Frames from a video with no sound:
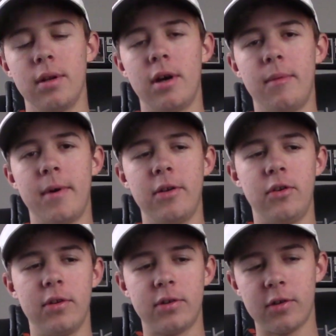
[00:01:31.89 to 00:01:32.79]
Now, mind
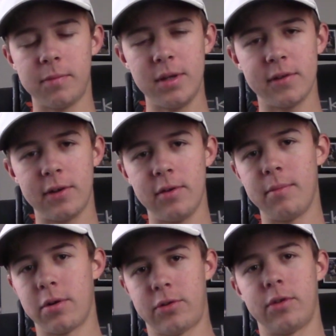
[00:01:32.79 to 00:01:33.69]
you, this just means I
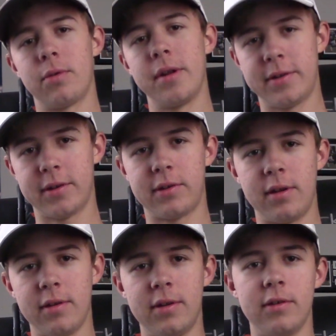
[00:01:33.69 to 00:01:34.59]
didn't march the
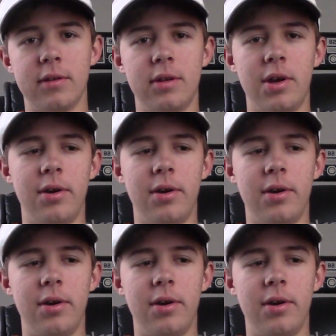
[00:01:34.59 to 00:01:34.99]
2016 season.